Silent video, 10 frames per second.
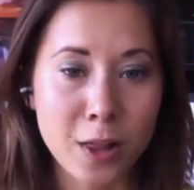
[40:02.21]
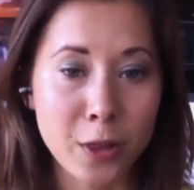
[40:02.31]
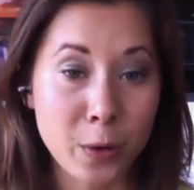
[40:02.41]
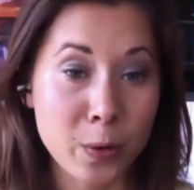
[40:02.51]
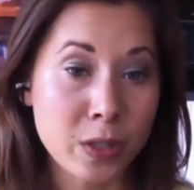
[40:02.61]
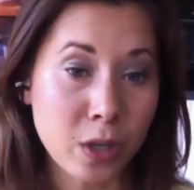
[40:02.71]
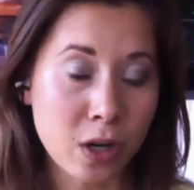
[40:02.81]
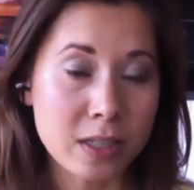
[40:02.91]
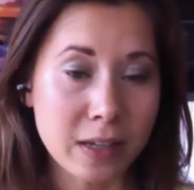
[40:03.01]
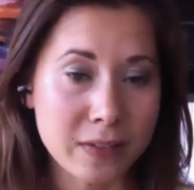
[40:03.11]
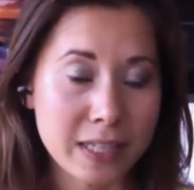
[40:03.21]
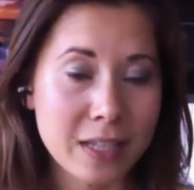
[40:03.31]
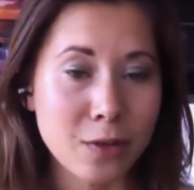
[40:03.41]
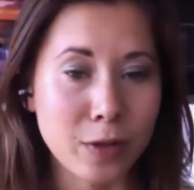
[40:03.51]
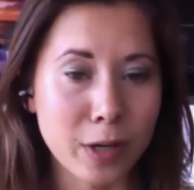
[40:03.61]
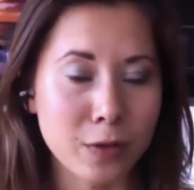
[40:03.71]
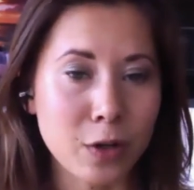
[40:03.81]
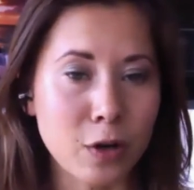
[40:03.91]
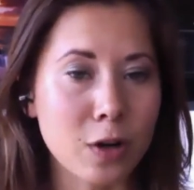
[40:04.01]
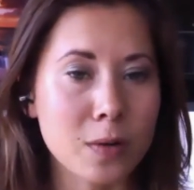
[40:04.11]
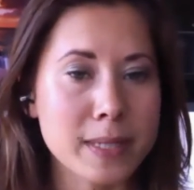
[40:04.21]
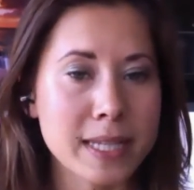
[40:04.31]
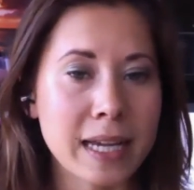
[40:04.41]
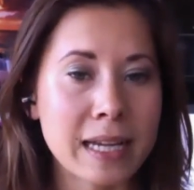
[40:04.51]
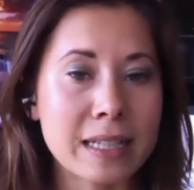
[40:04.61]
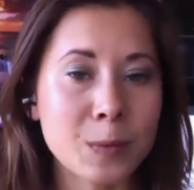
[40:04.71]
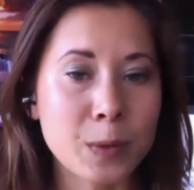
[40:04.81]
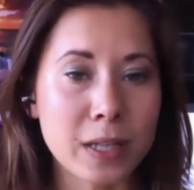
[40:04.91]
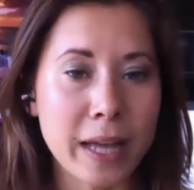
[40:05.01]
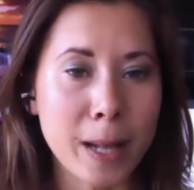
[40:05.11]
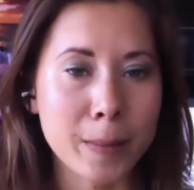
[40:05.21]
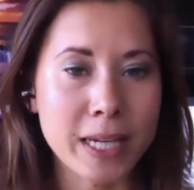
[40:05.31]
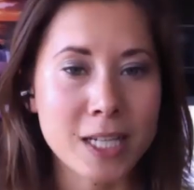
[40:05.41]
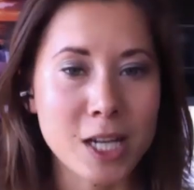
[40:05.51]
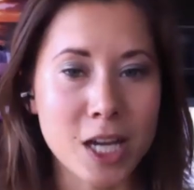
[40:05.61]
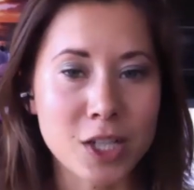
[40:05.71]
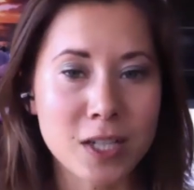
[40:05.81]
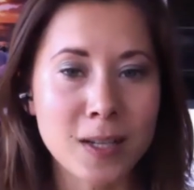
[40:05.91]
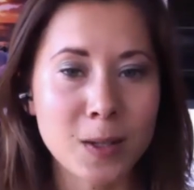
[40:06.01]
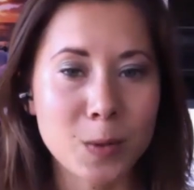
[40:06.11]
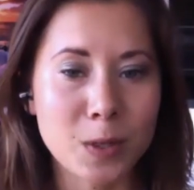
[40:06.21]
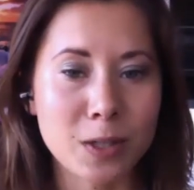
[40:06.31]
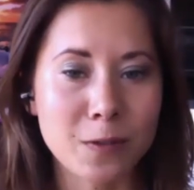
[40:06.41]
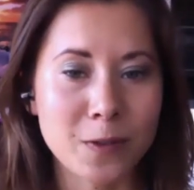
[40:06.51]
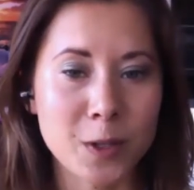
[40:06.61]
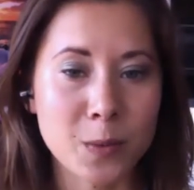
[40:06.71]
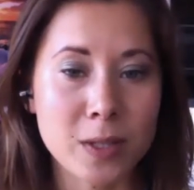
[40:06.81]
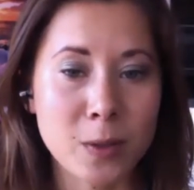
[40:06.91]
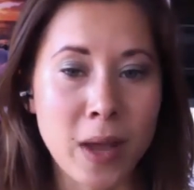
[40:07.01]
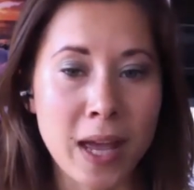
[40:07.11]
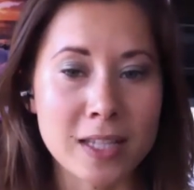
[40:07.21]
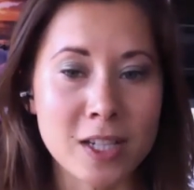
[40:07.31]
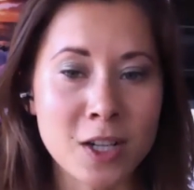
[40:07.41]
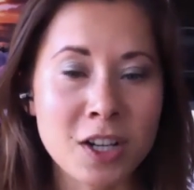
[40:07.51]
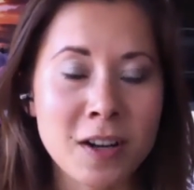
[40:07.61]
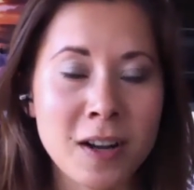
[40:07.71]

Those are definitely 3 of the herbs that will help digestion, and you were the first one to answer.